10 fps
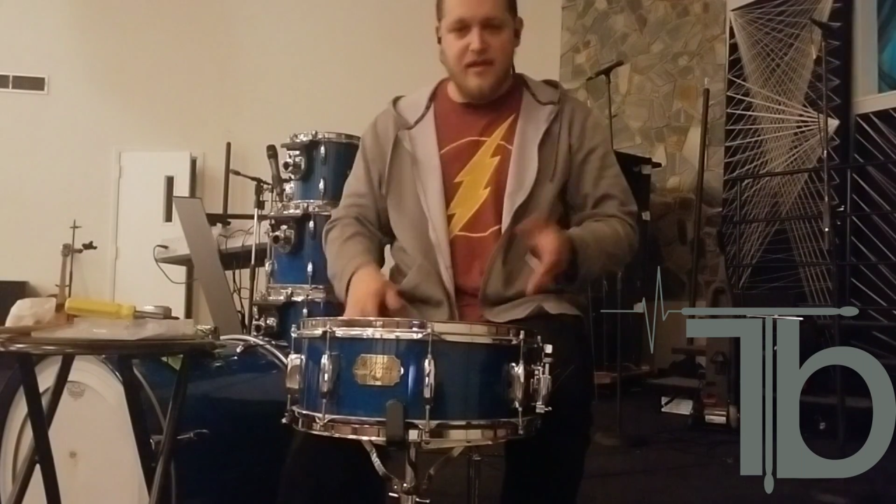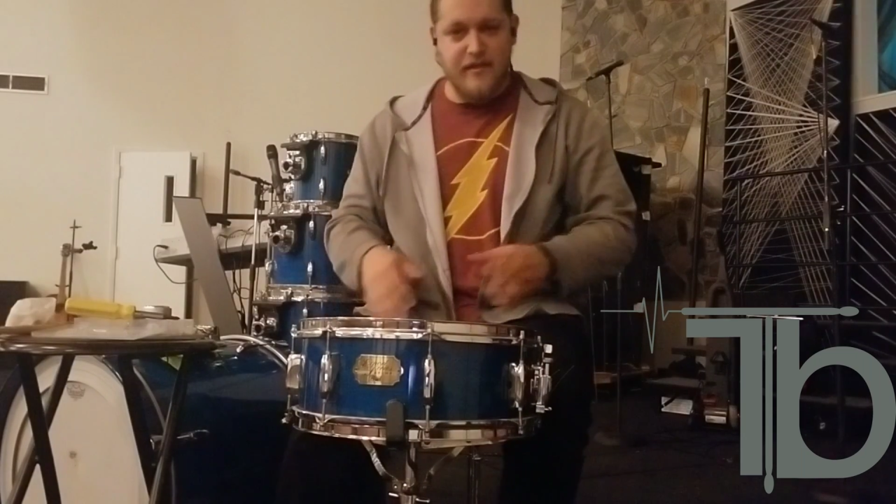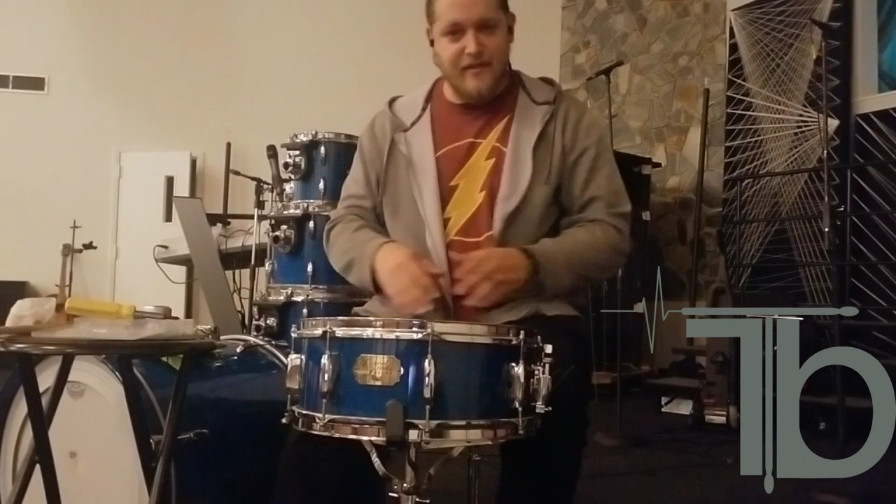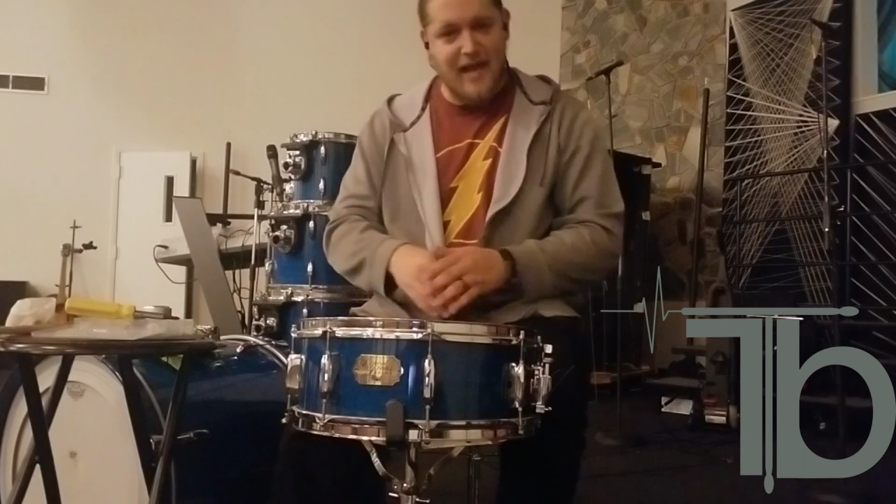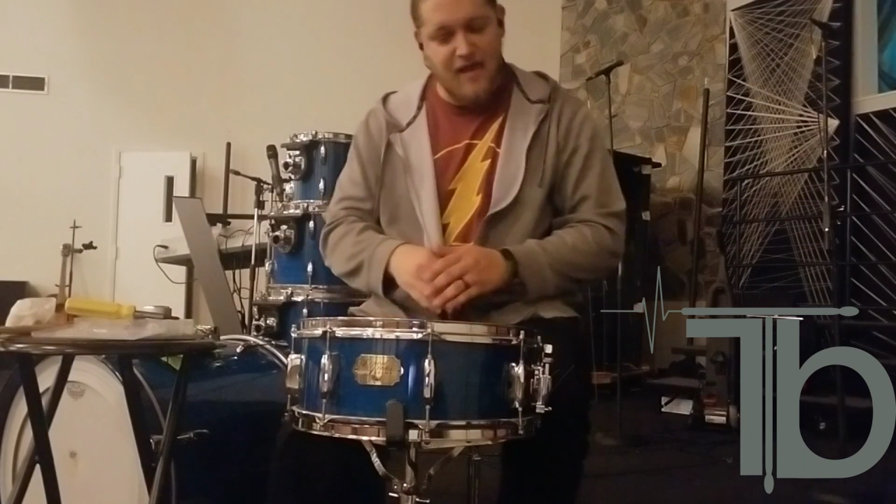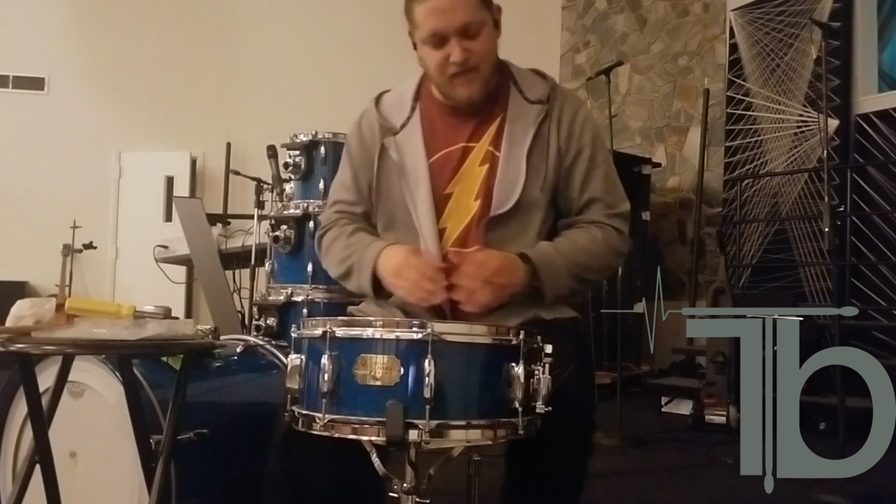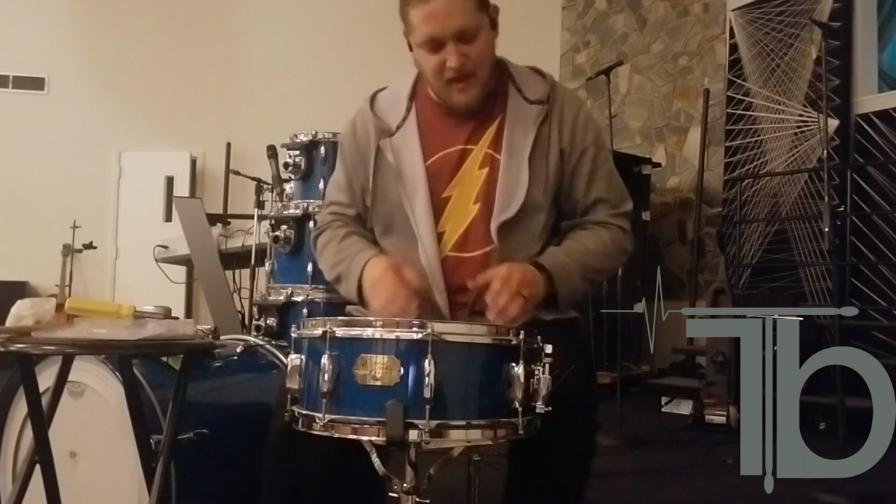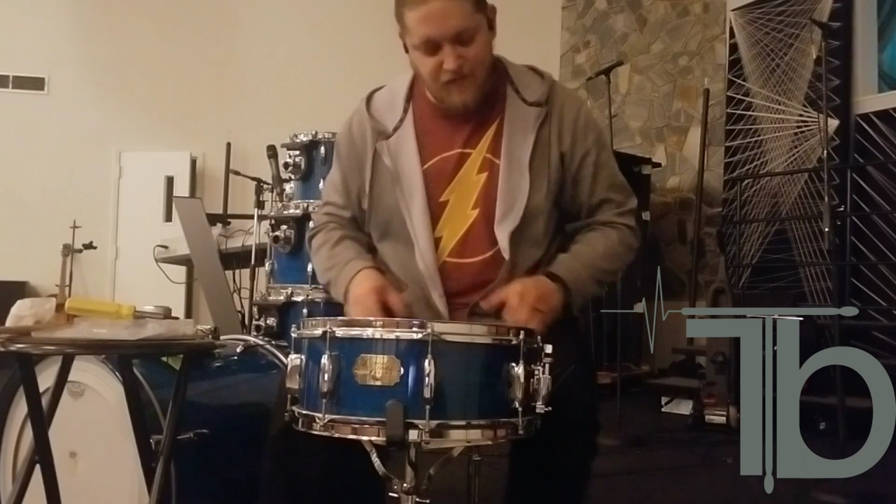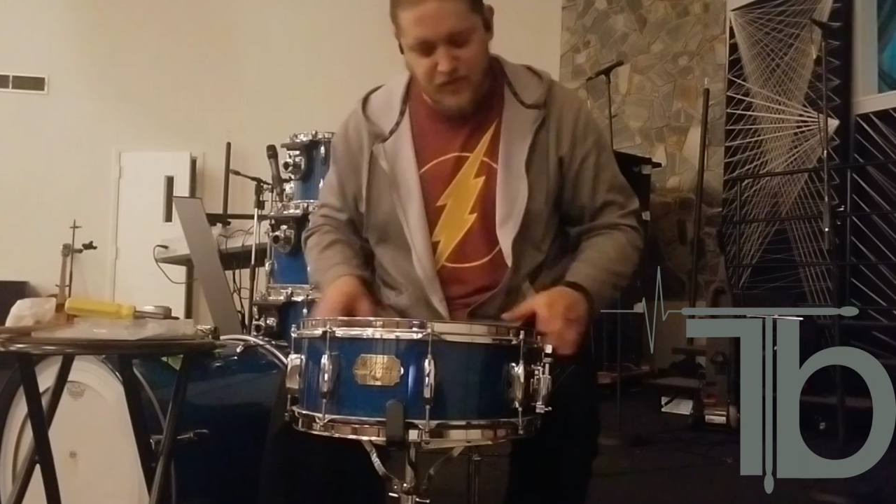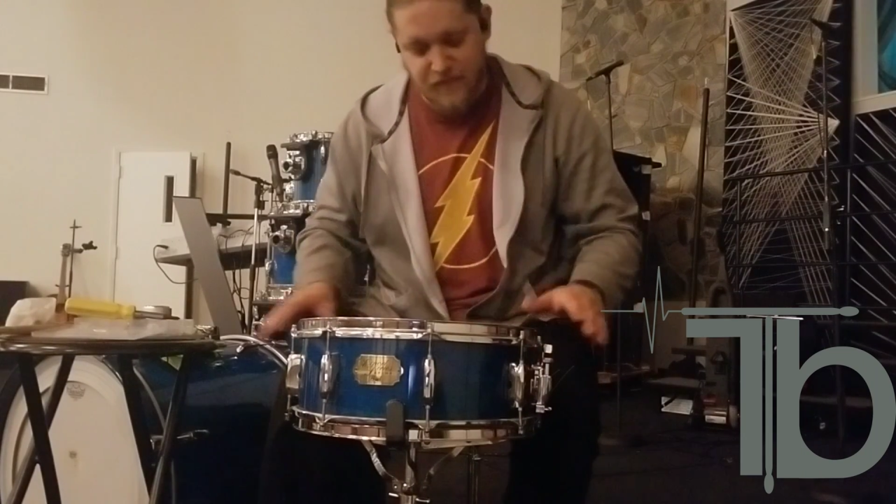Since I have
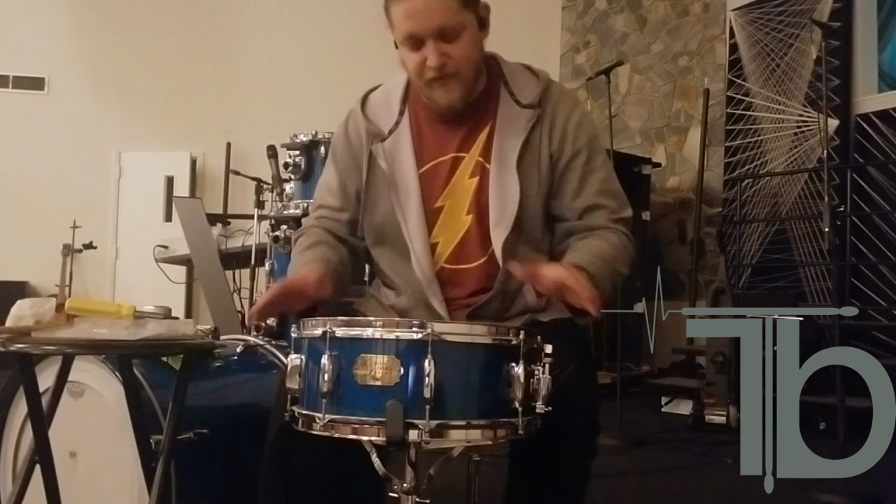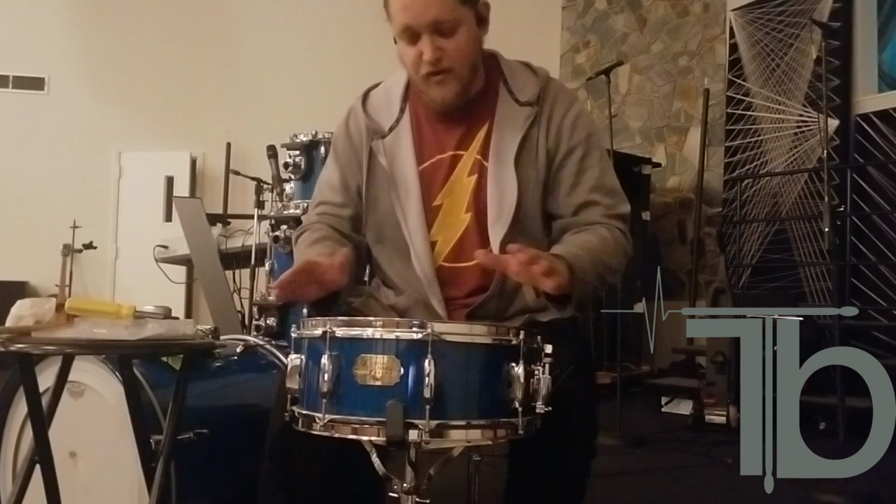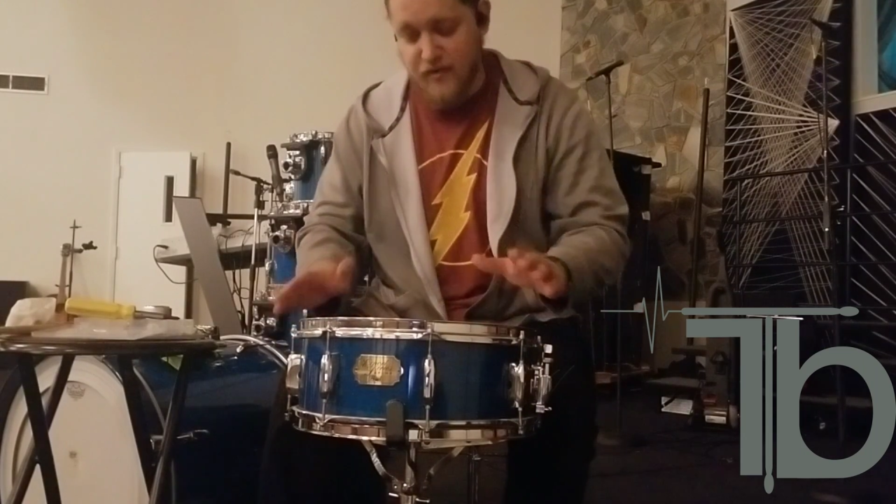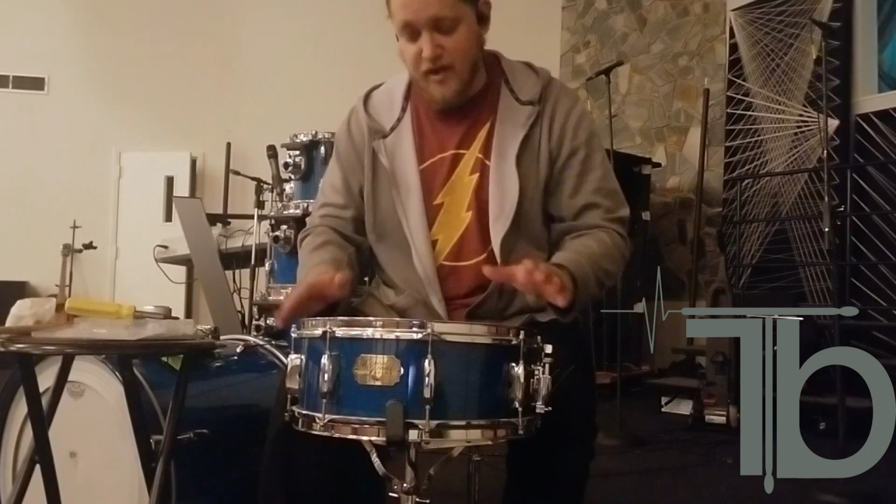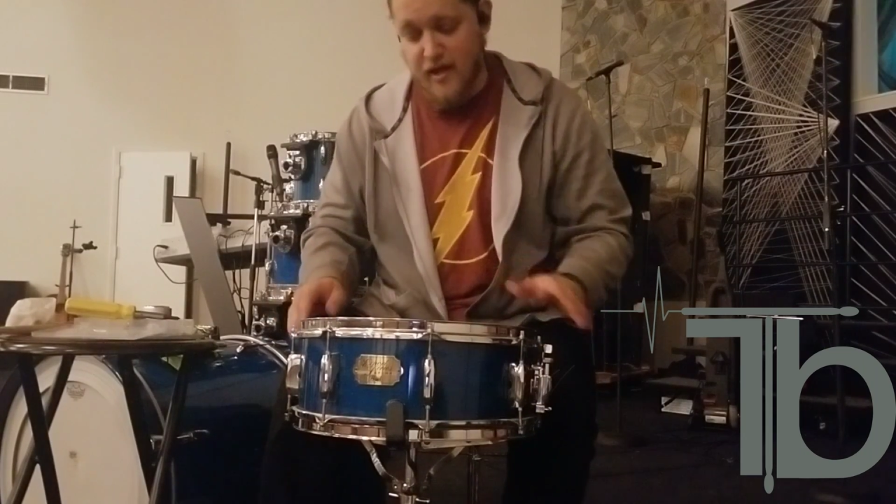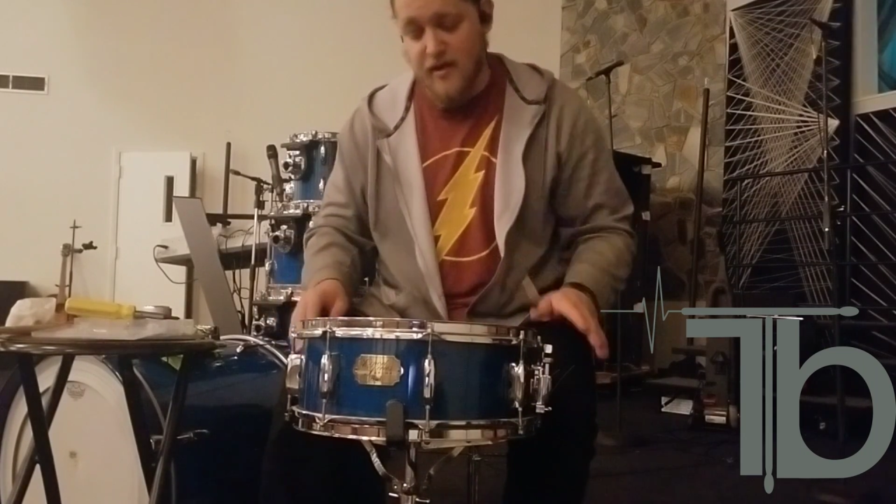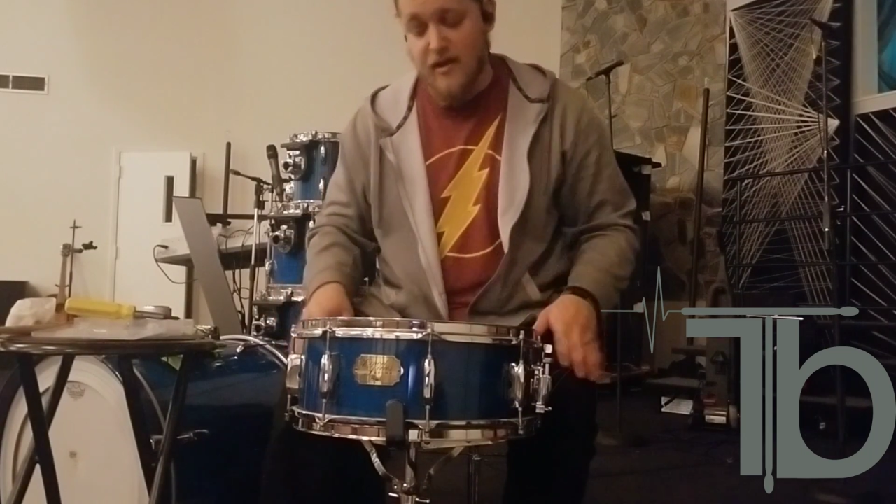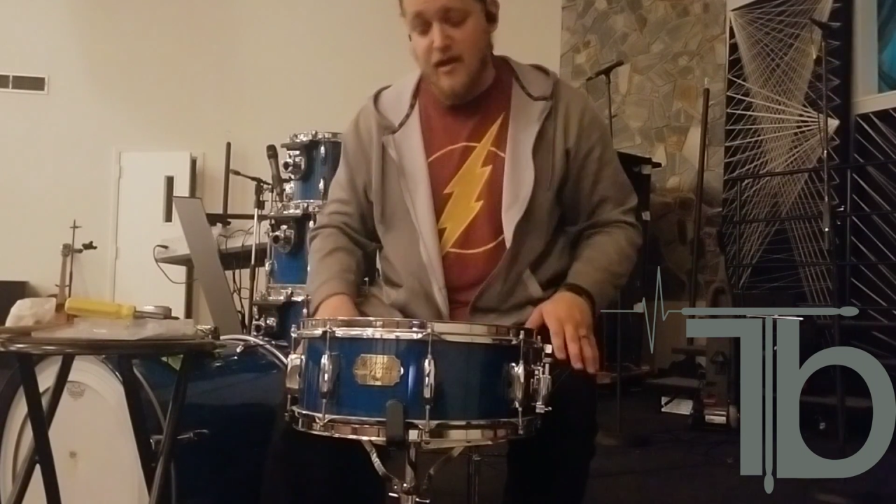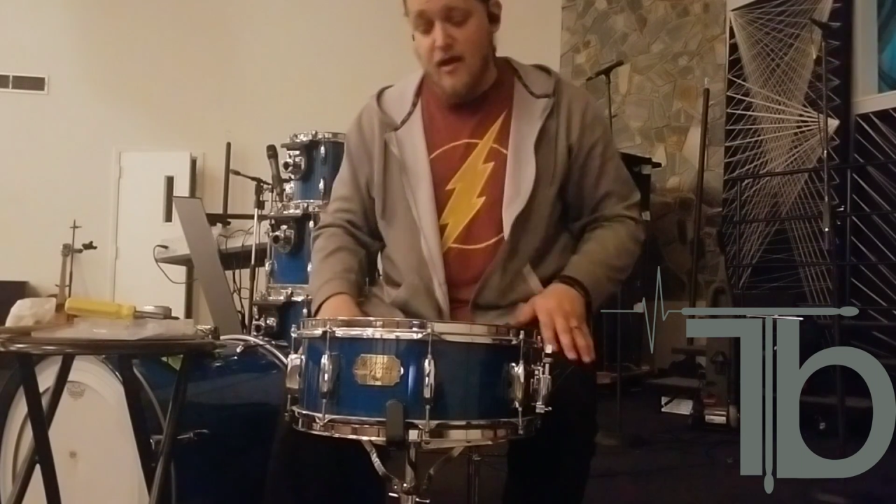everything finger tightened,